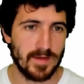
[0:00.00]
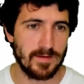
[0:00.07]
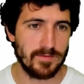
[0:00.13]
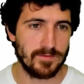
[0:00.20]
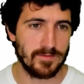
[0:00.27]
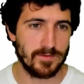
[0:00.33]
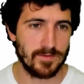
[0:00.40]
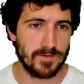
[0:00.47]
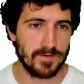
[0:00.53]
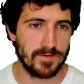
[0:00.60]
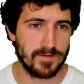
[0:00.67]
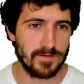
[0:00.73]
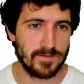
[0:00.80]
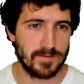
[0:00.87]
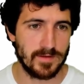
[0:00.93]
Yeah, so
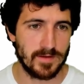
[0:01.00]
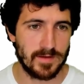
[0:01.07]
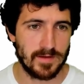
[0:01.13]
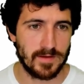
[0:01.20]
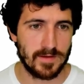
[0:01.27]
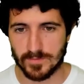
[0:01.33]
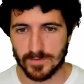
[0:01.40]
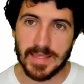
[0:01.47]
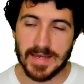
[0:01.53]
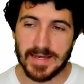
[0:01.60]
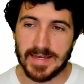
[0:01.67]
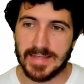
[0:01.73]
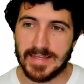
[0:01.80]
this is, yeah,